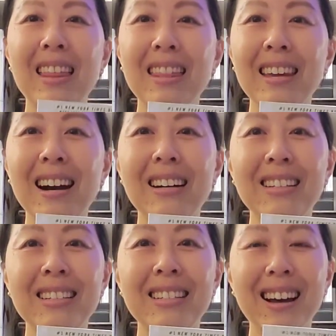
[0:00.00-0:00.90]
The
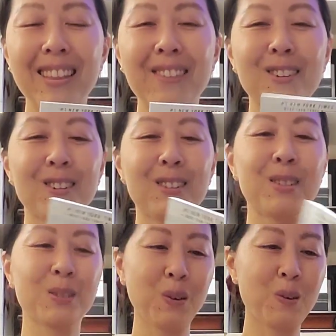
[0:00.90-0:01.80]
Untethered
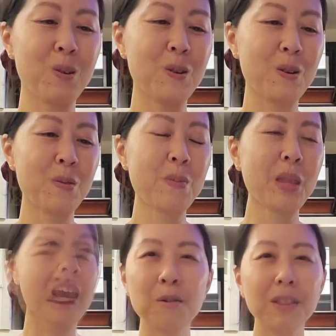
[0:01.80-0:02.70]
Soul.
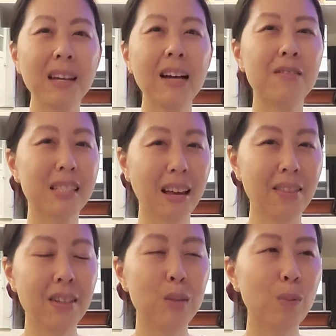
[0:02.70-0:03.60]
I don't think I've said
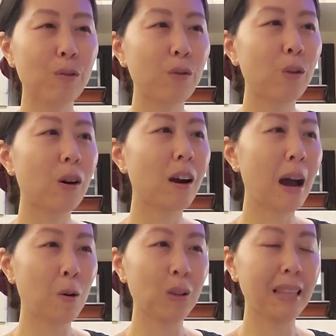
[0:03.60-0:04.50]
this before
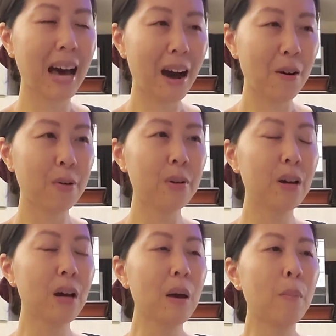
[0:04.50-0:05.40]
out loud,
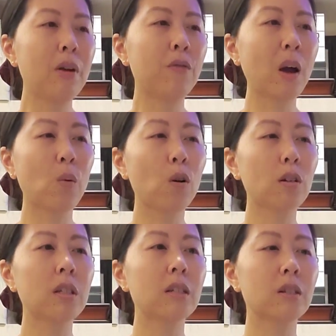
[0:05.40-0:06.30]
but if I
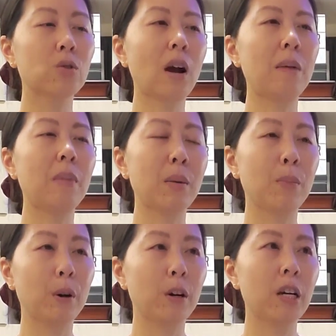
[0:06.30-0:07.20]
were to describe my
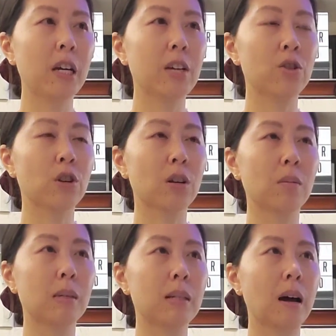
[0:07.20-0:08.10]
book in
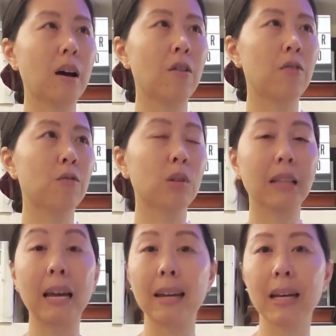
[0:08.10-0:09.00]
terms of
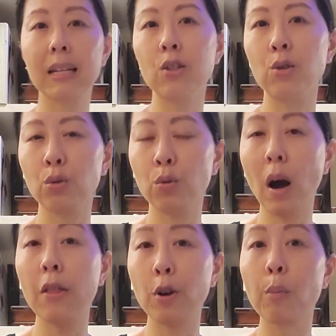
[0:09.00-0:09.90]
relating it to
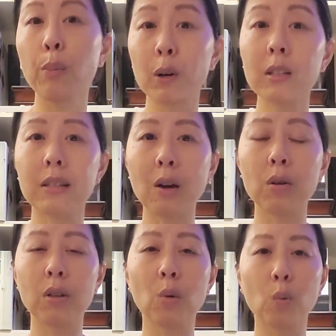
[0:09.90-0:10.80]
other books out
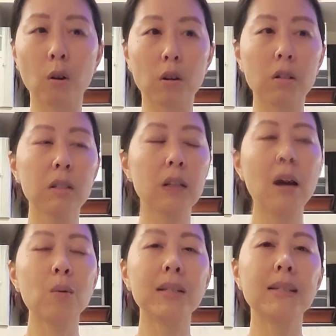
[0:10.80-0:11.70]
in the world, I
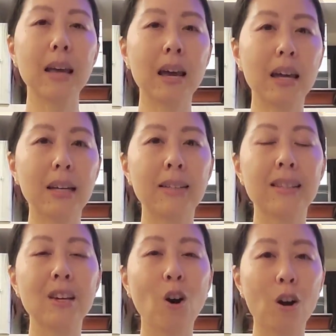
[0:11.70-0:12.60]
would say it's
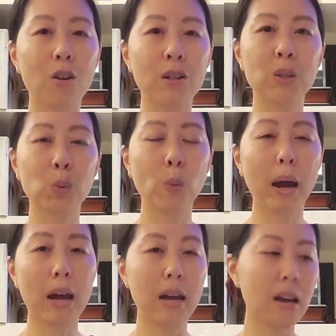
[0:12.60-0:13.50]
The Artist's
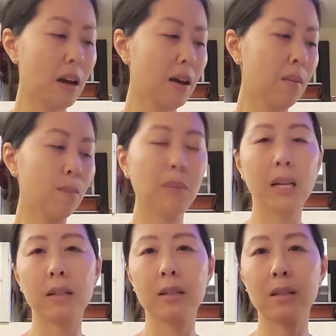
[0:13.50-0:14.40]
Way
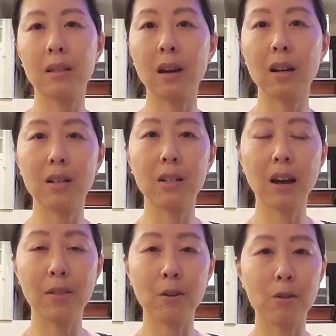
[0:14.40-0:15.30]
meets The
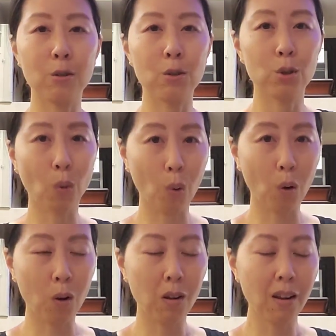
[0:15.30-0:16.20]
Untethered
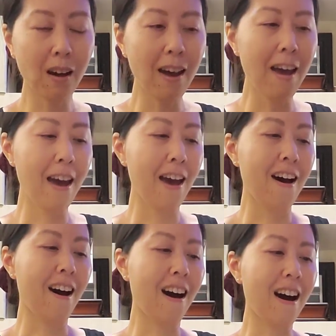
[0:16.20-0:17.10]
Soul.
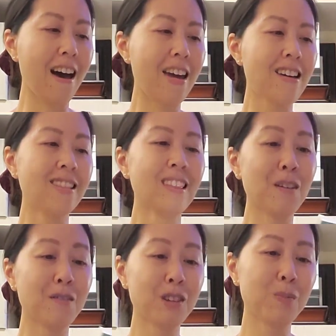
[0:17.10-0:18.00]
I
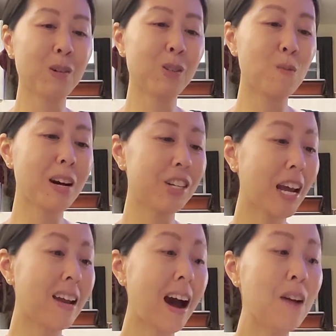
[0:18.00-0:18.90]
love this book so much,
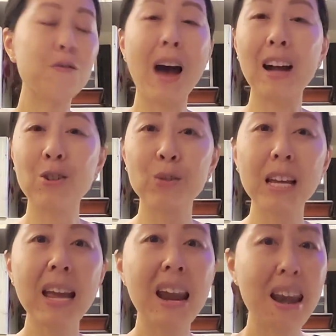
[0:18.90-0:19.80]
and I've
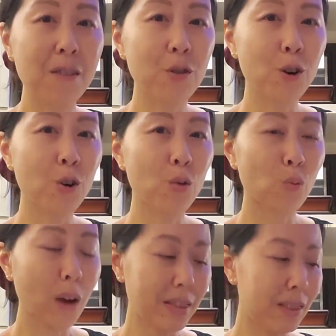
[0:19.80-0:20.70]
actually never
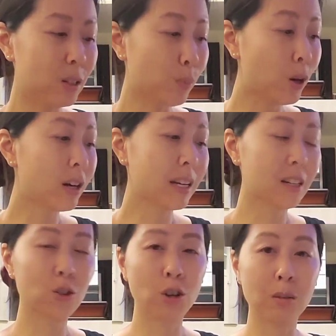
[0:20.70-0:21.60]
read this book
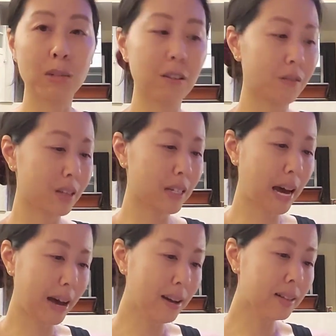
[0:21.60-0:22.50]
in terms of the
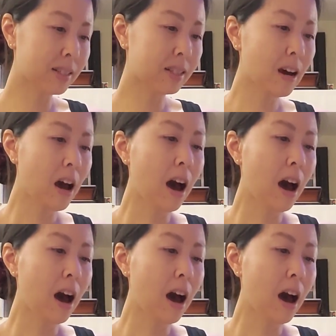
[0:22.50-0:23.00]
text.